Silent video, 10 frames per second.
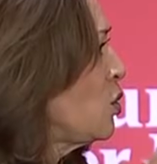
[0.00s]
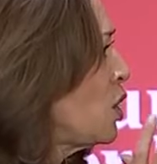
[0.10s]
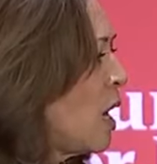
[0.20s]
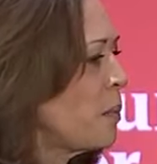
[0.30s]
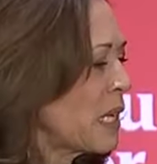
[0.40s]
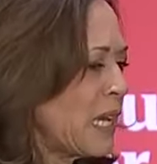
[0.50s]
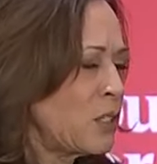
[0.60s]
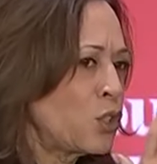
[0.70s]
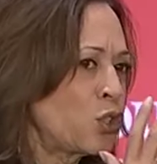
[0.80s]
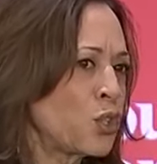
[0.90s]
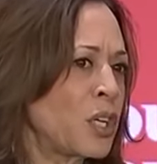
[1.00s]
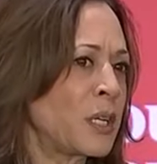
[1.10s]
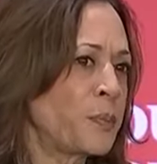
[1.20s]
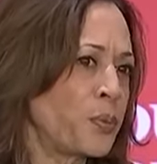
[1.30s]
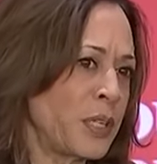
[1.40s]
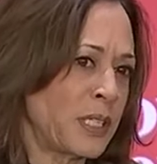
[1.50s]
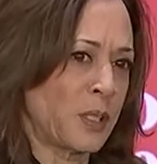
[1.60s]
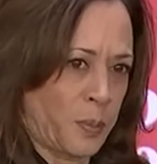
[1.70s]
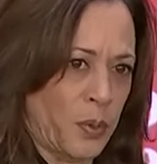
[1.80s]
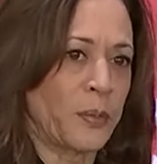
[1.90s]
John McCain stood on
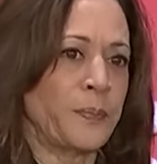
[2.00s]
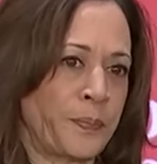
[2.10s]
principle.